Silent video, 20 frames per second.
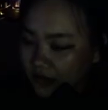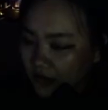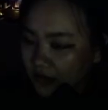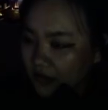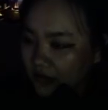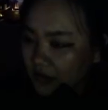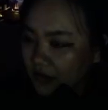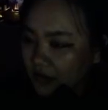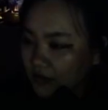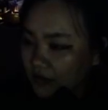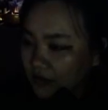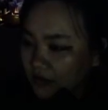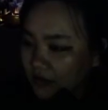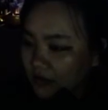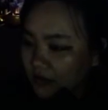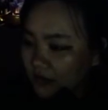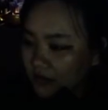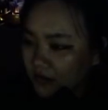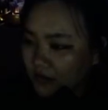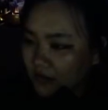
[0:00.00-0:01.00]

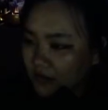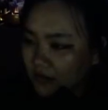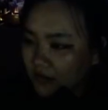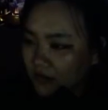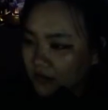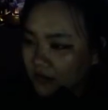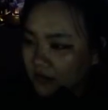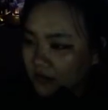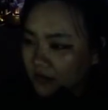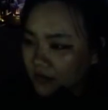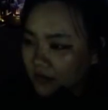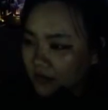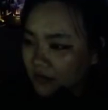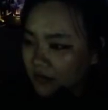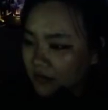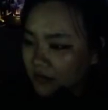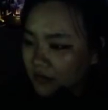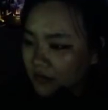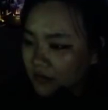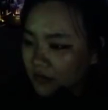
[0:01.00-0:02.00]

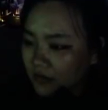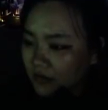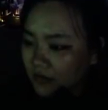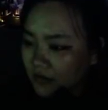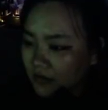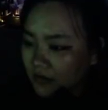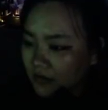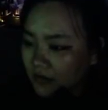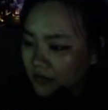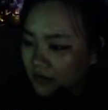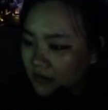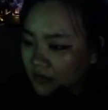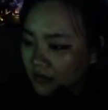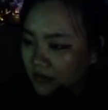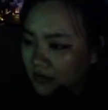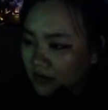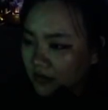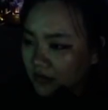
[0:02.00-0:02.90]
Nothing is said.